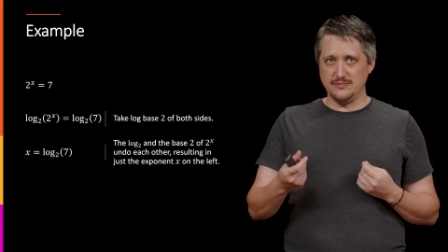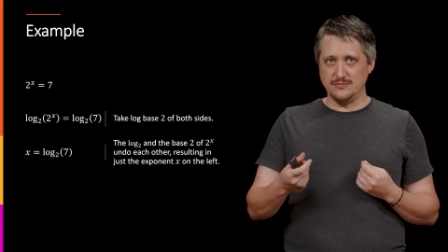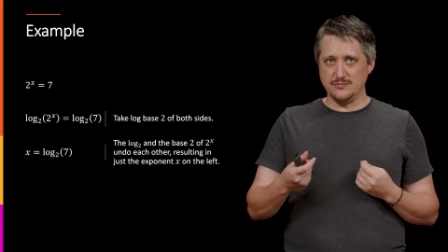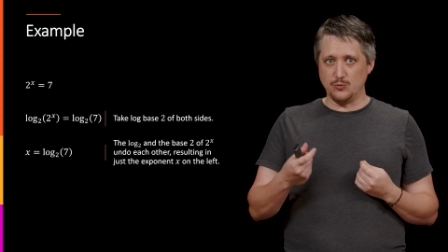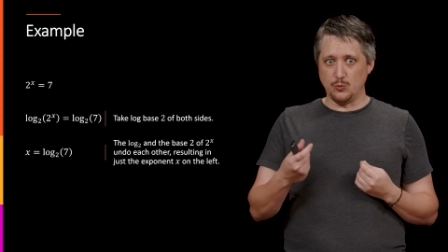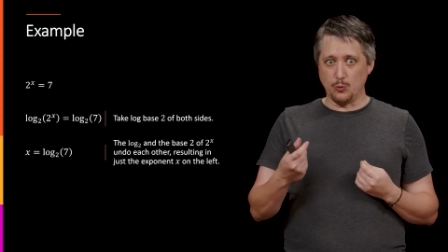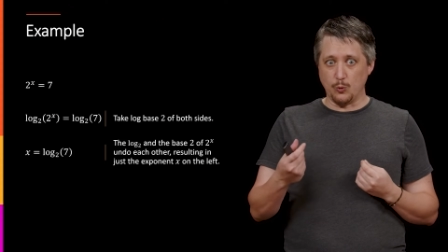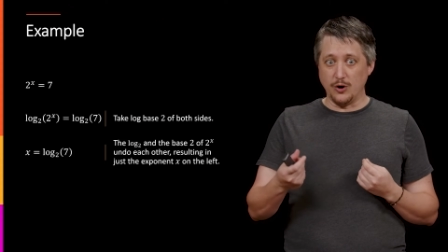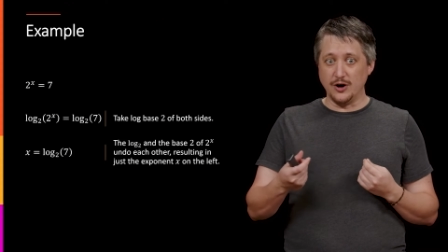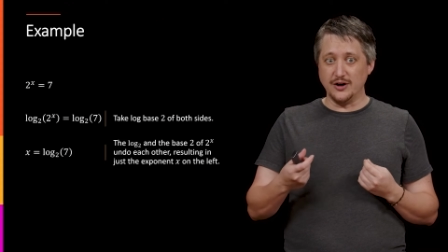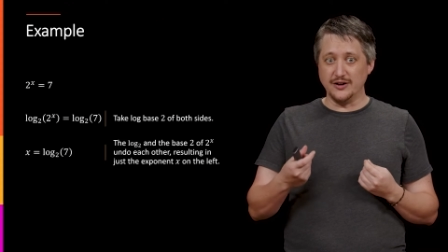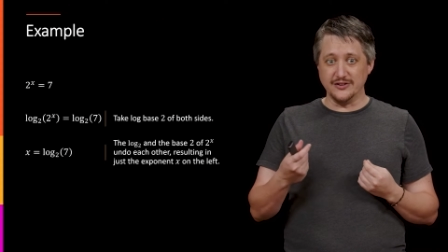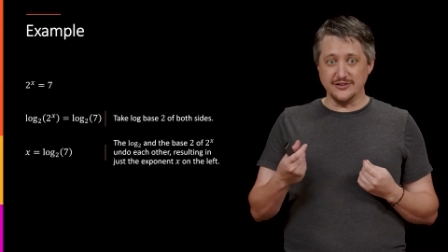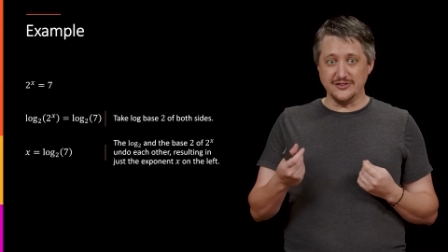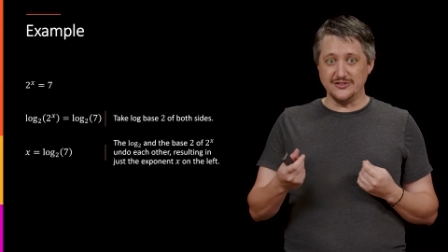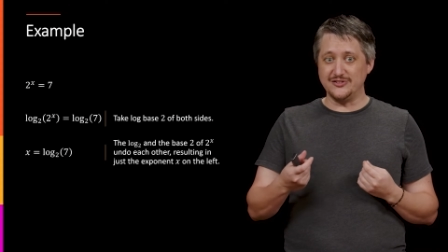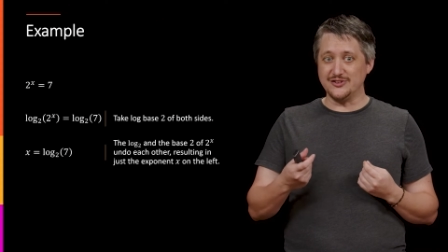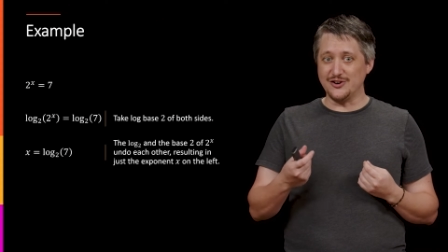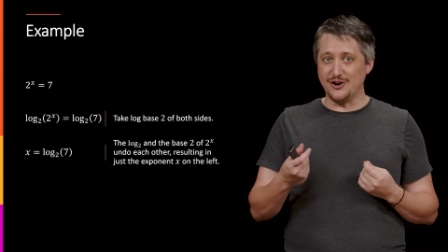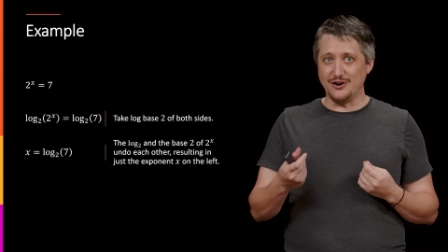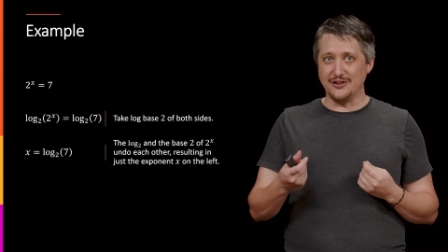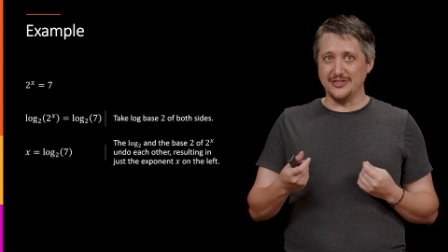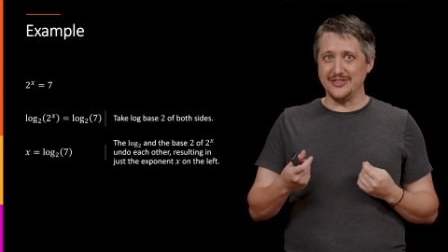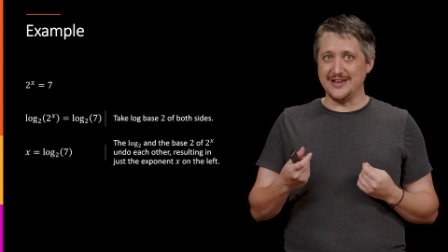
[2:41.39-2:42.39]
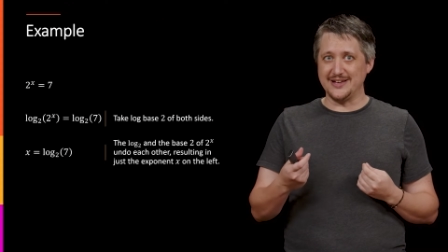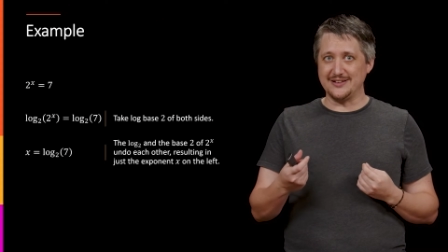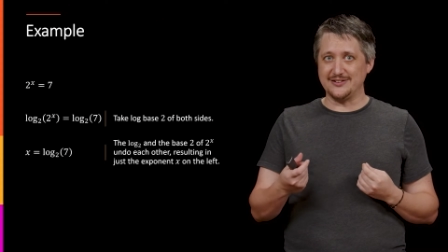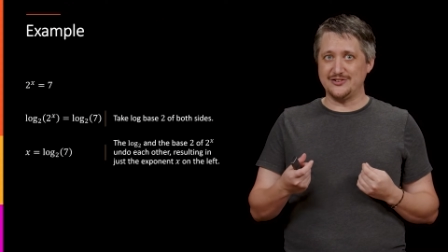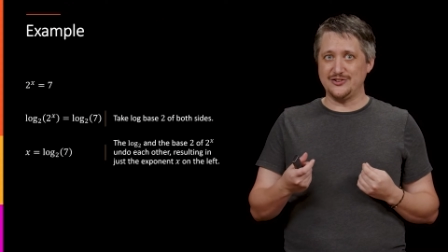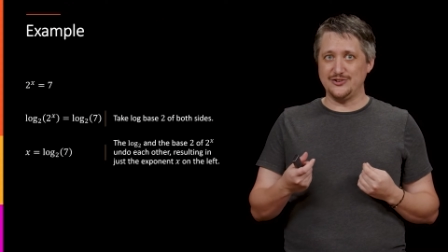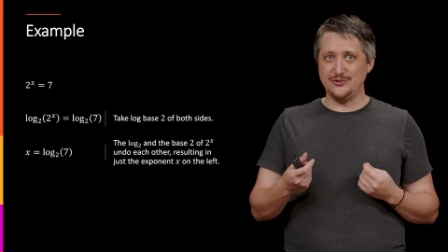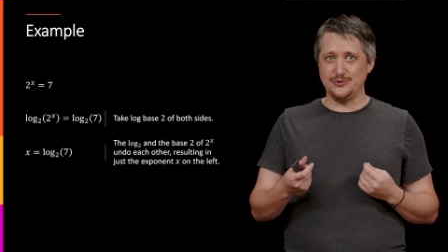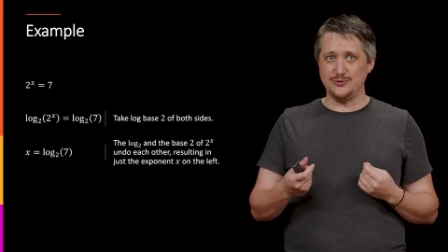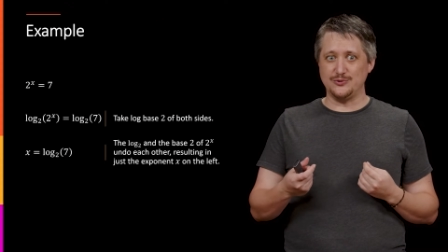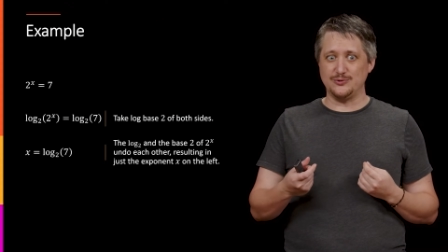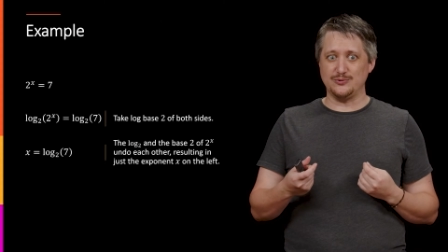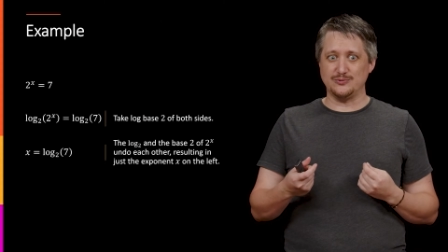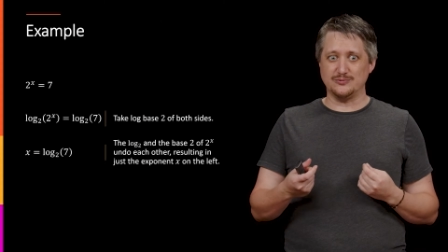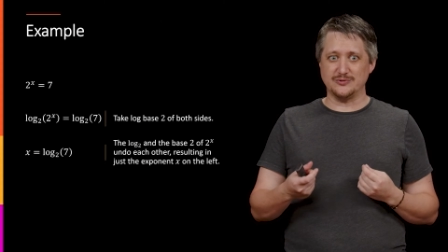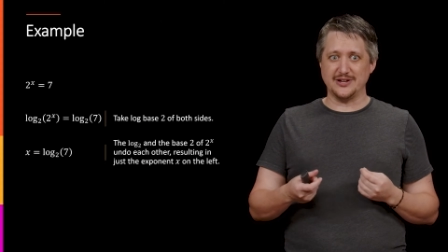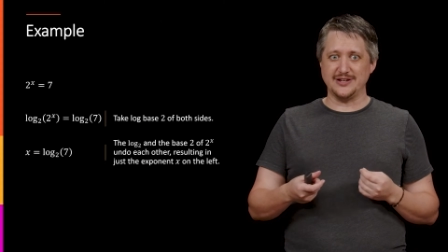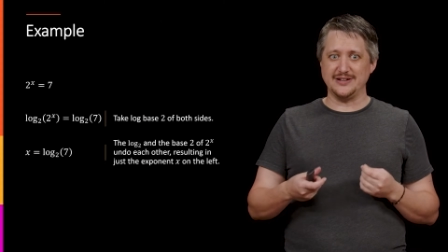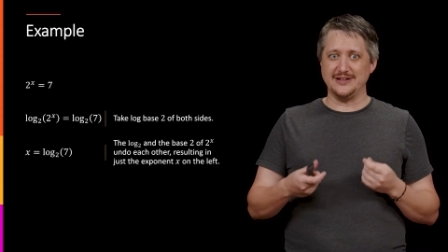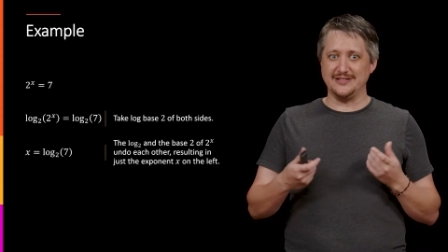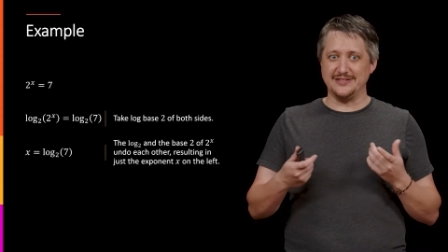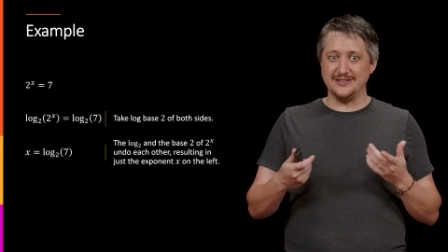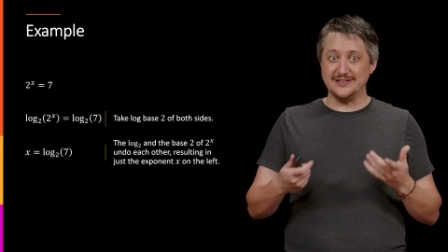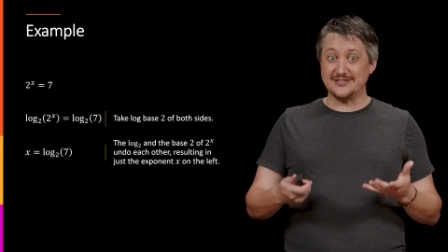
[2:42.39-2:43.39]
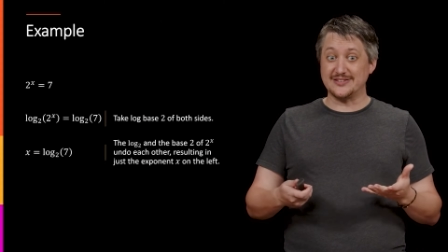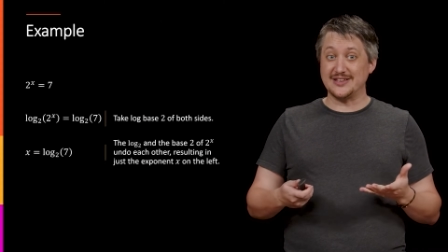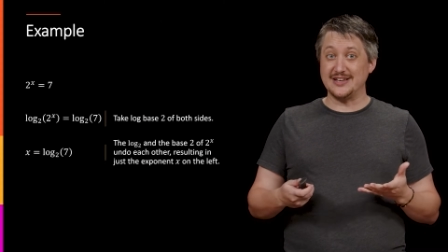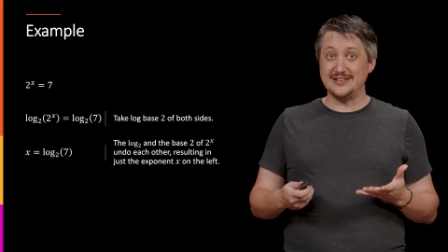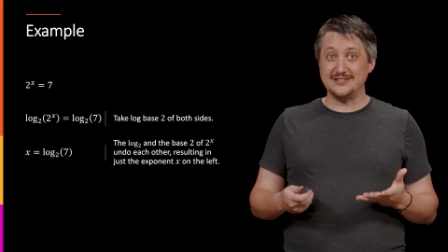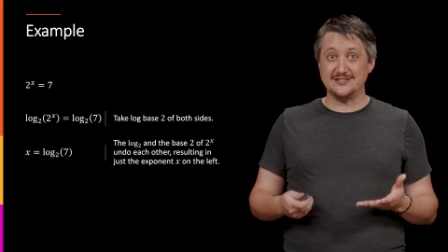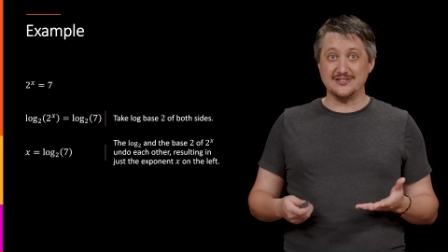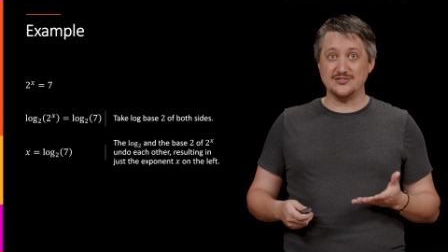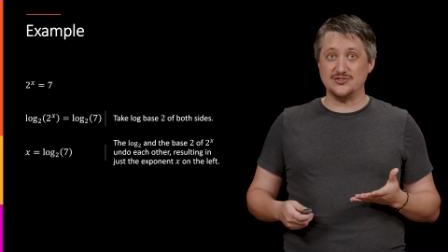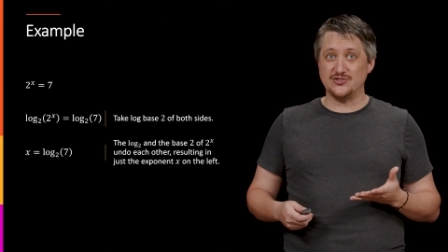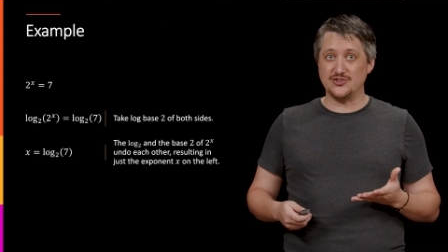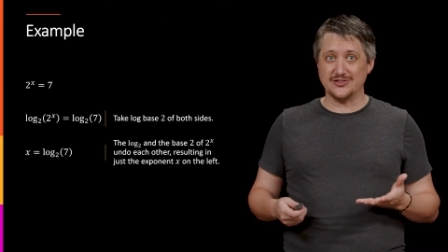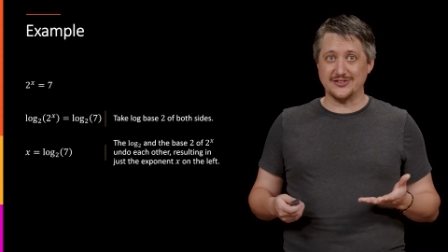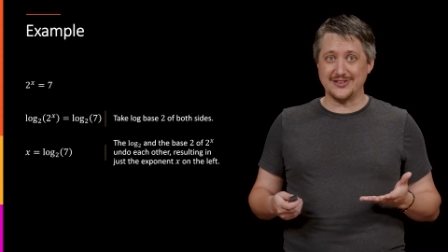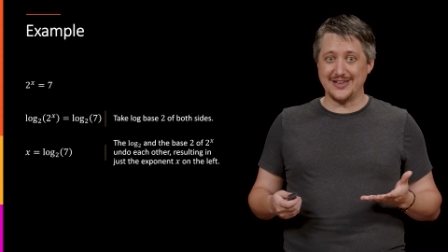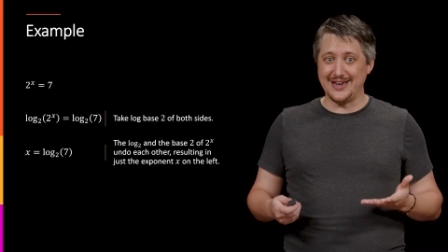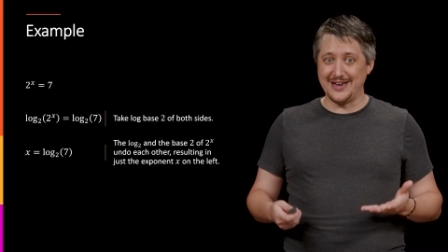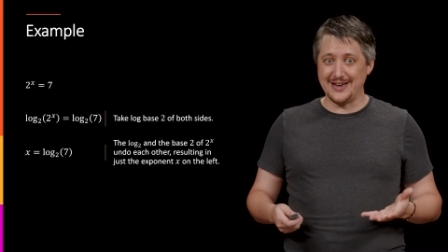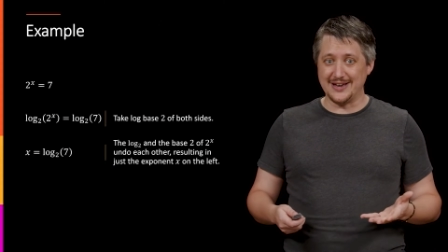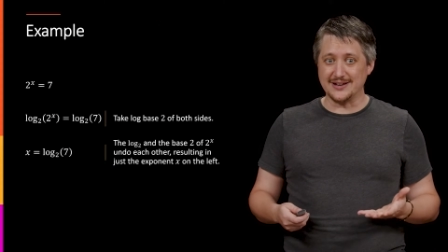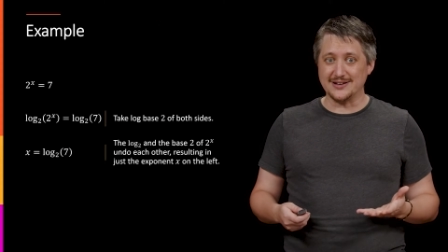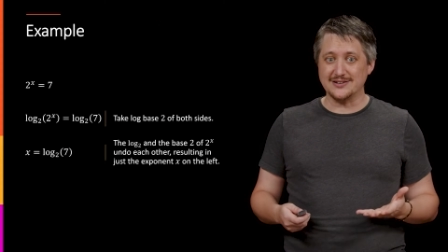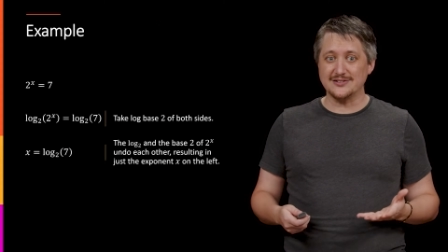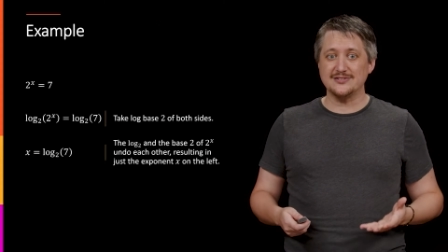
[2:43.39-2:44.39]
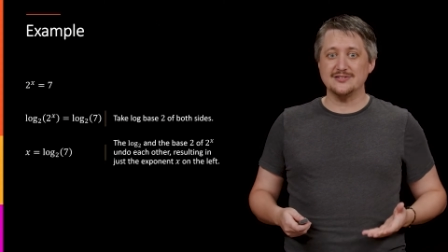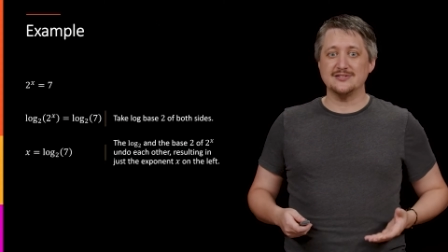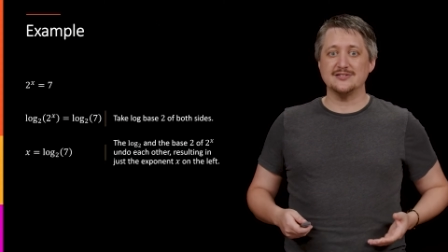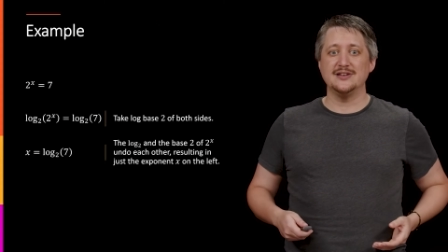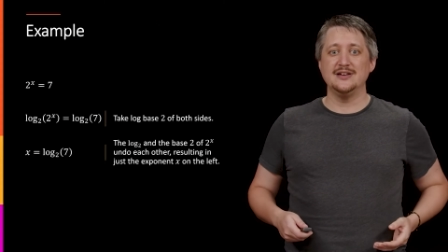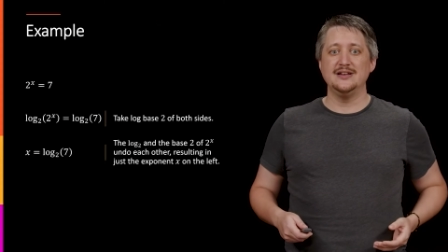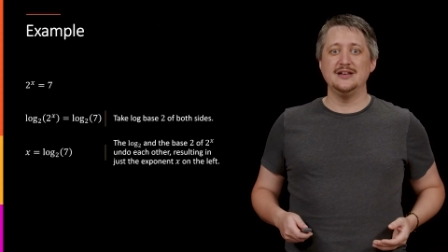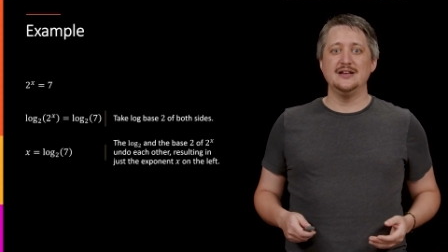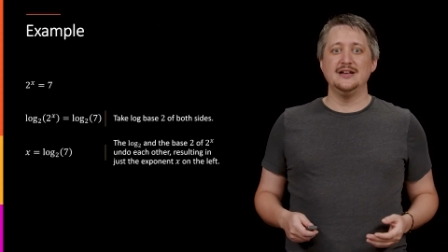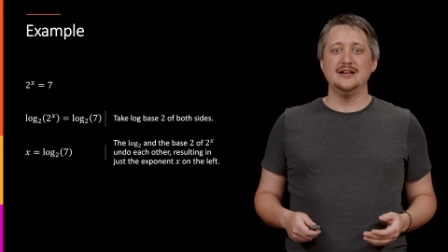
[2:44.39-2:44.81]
was on that 2, right? In this case, it's just x.